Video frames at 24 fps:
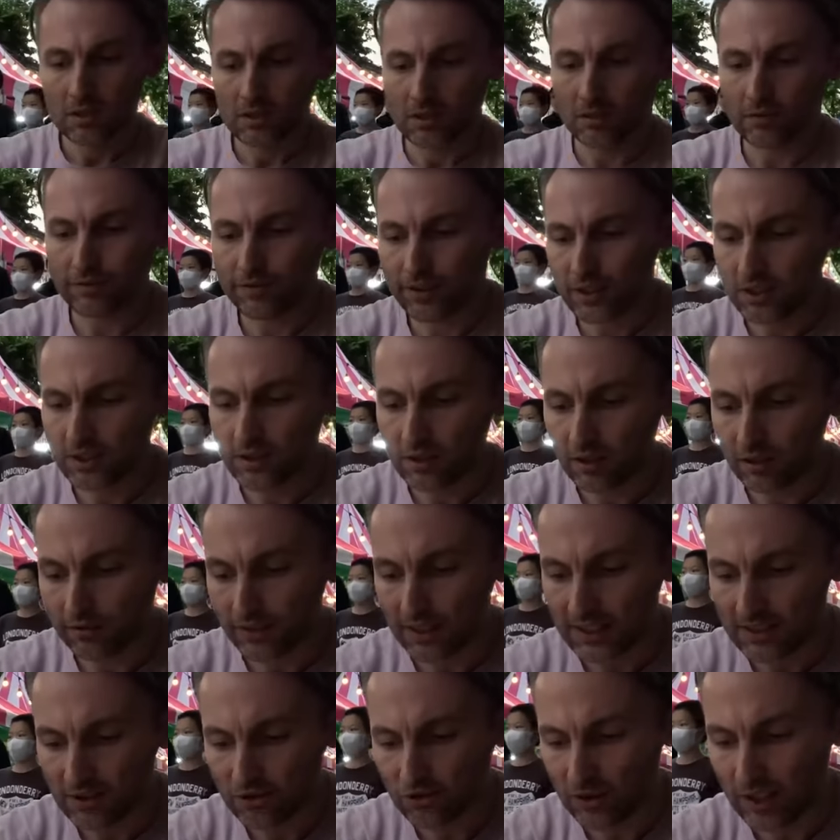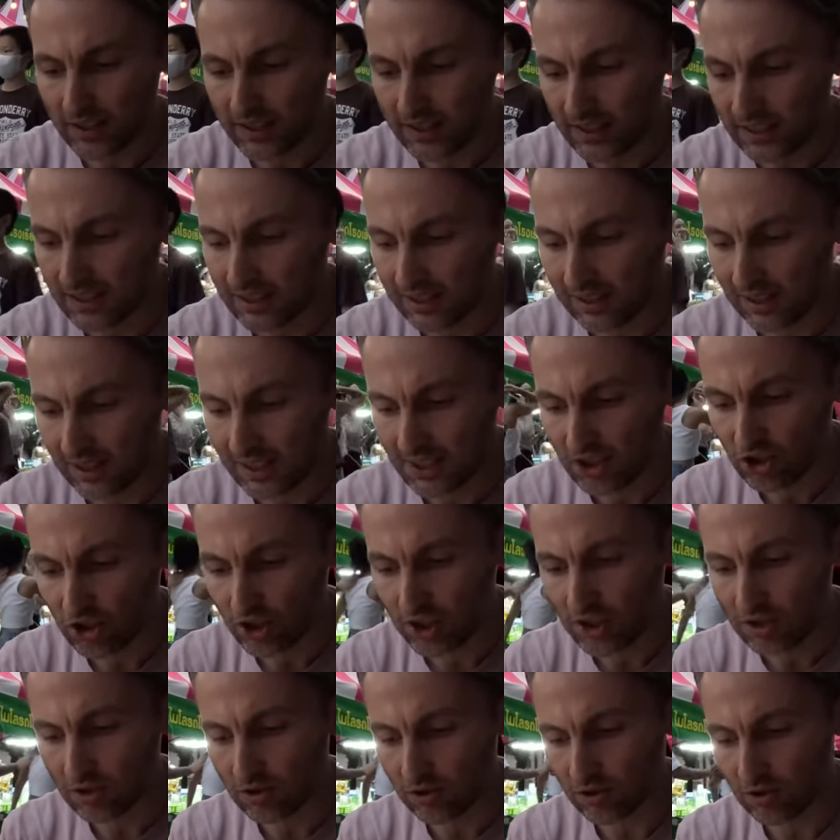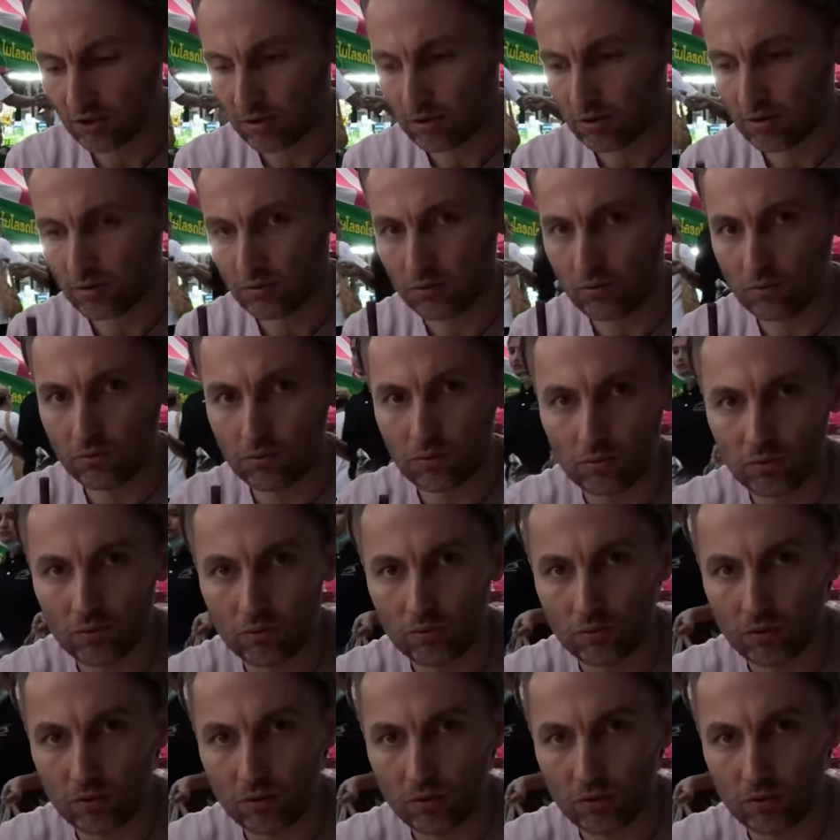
So first off, let's try this lychee juice. Ooh.